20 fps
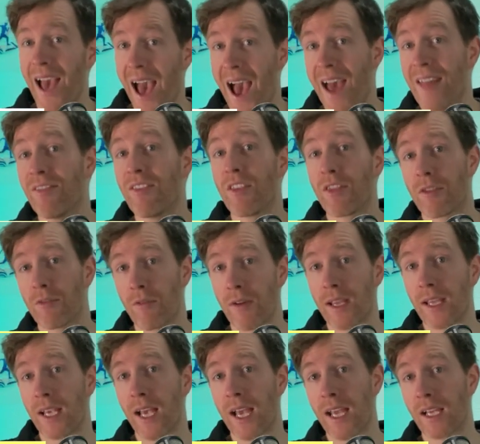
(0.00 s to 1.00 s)
and the
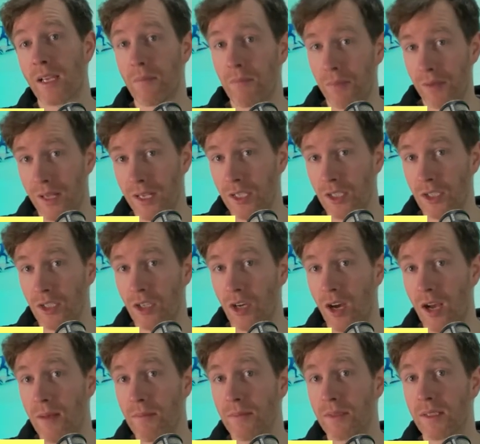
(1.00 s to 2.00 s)
3K completion
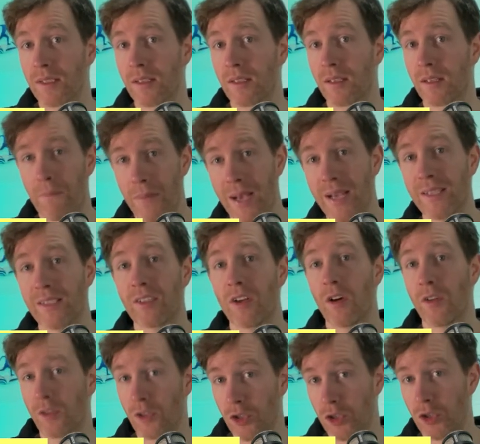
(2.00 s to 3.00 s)
times based
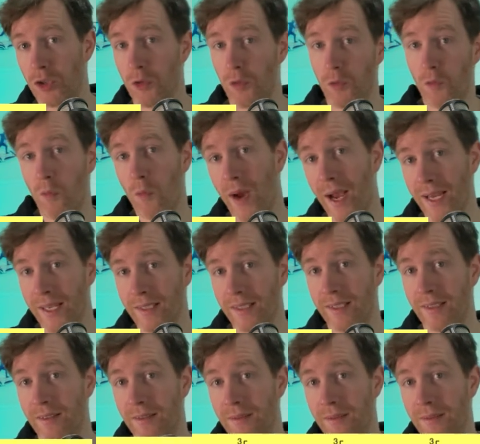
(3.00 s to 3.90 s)
on the shoe weight.